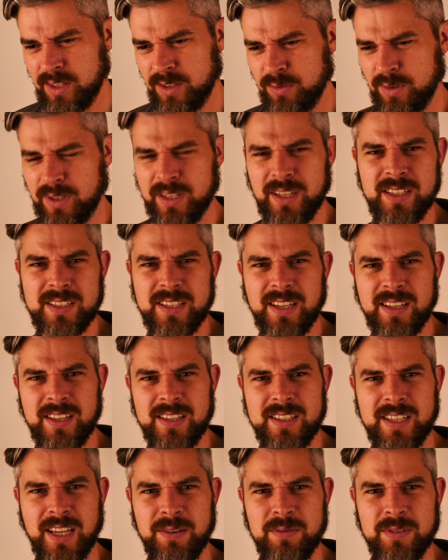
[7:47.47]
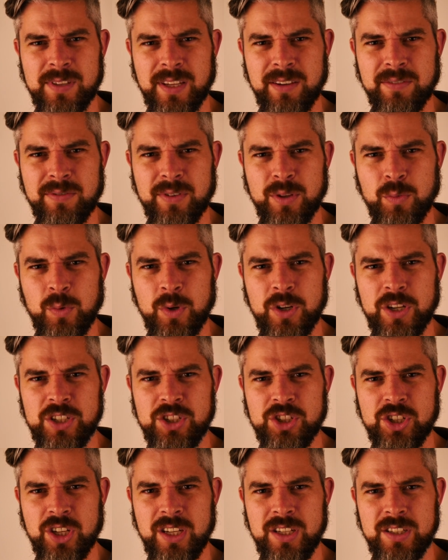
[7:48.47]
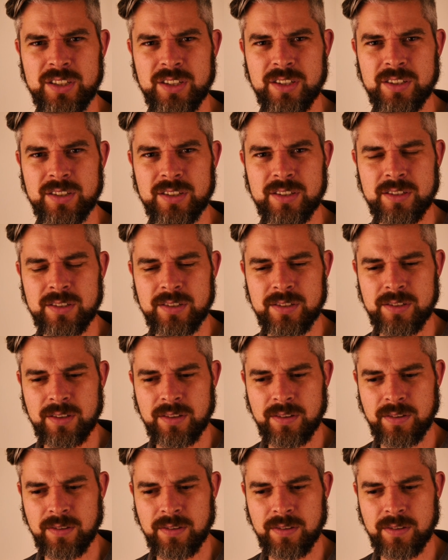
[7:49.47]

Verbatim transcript: Well, is that the same thing for the word Jesus?